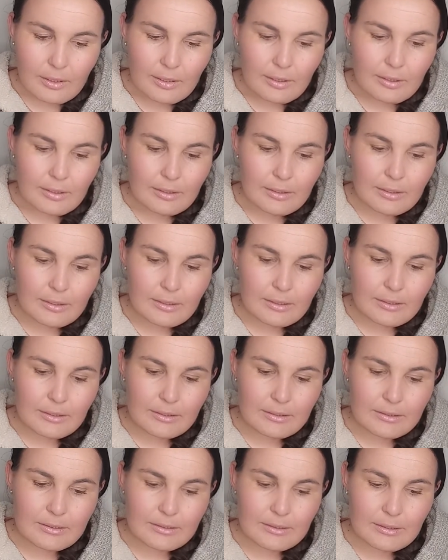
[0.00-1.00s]

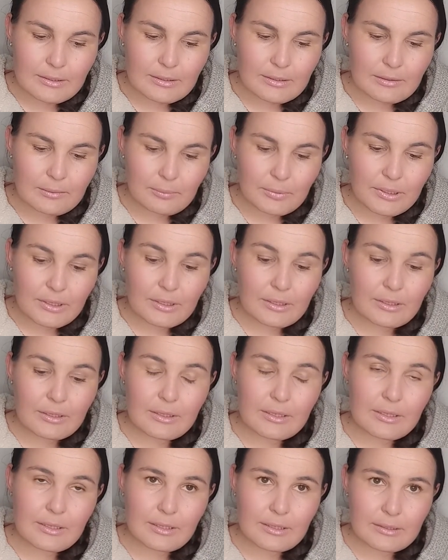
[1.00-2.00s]
is the beginner
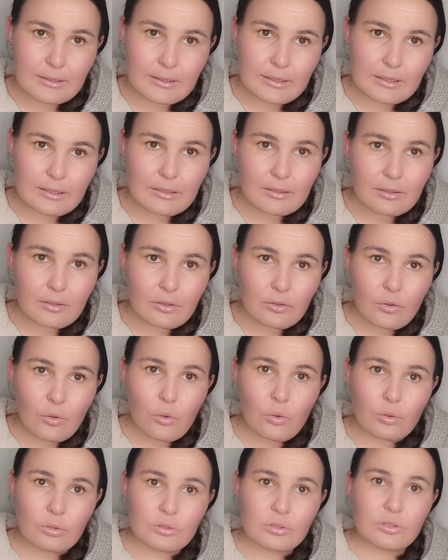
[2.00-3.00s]
knitter
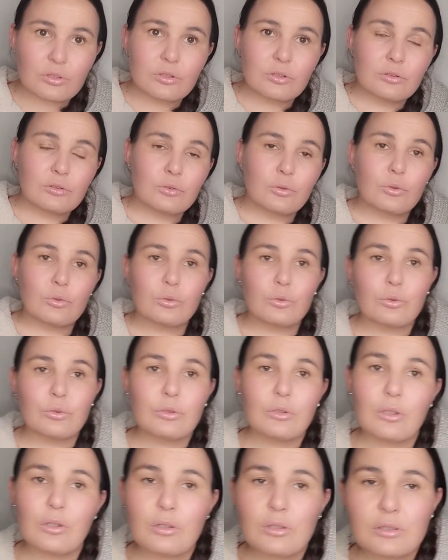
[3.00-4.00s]
course or
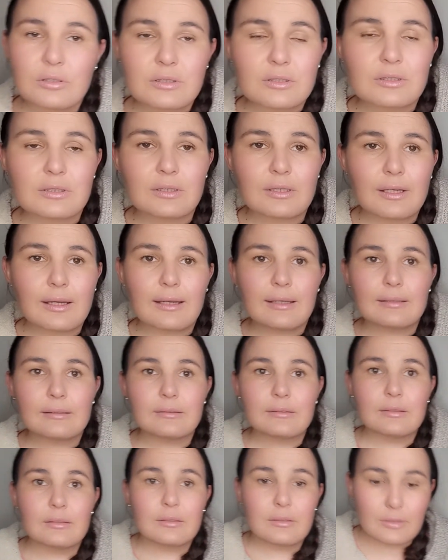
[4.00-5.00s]
class at
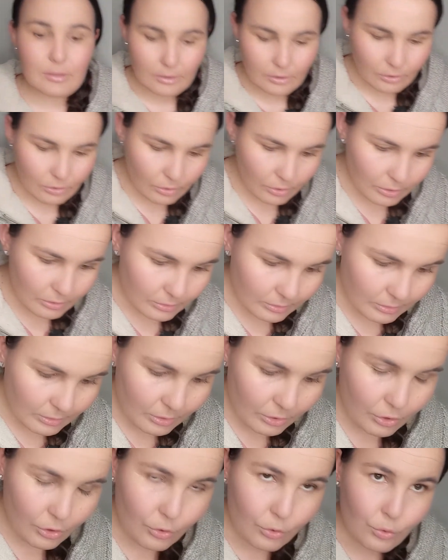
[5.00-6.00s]
the Yarn
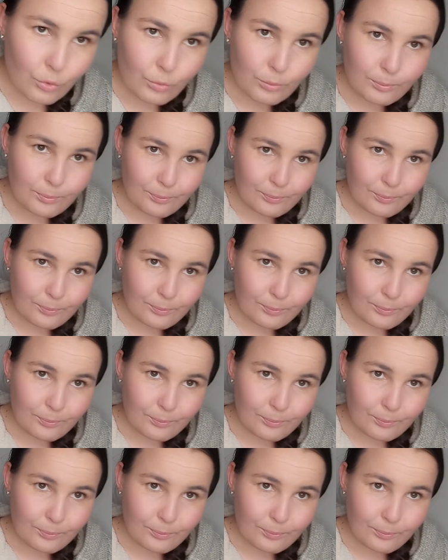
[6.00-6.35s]
Room.